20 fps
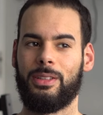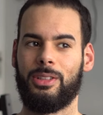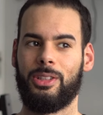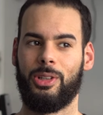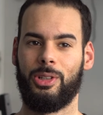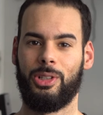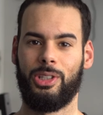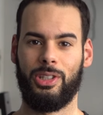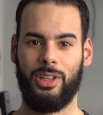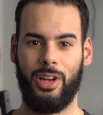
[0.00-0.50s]

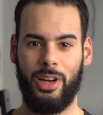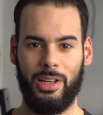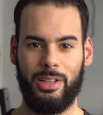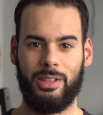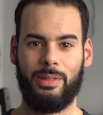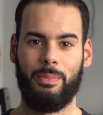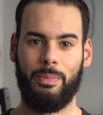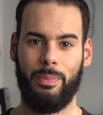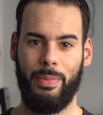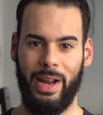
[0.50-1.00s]
So
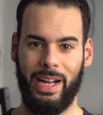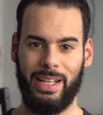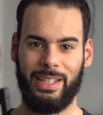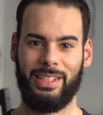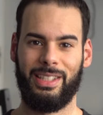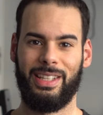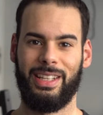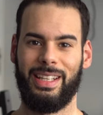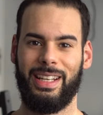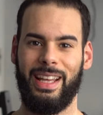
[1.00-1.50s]
start
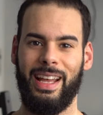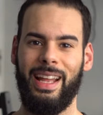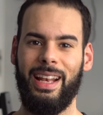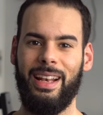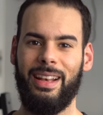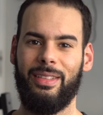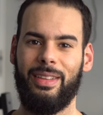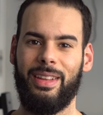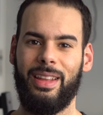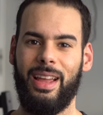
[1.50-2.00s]
practicing
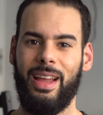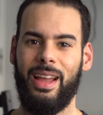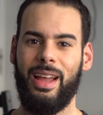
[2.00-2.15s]
that.